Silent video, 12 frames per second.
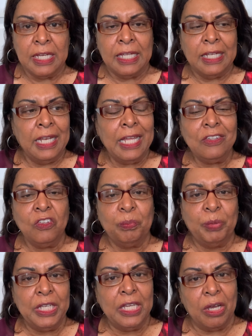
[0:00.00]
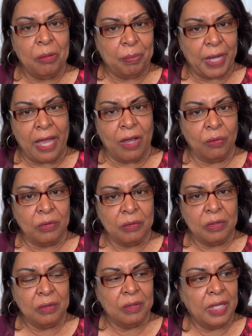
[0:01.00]
Let's be about
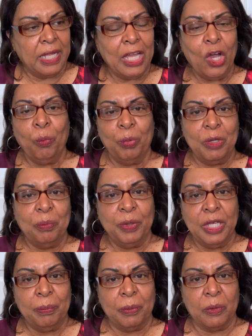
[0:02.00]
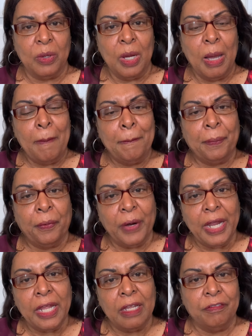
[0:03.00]
helping people.
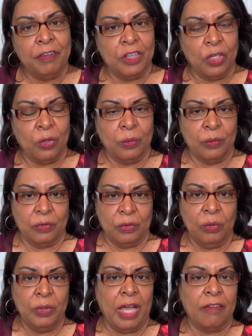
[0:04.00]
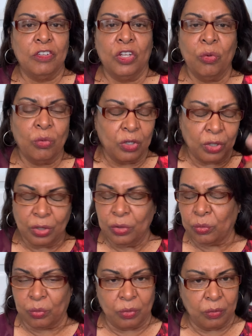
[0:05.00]
Pray for those who have no
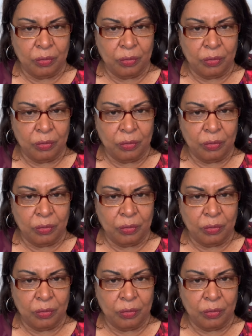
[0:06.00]
clue.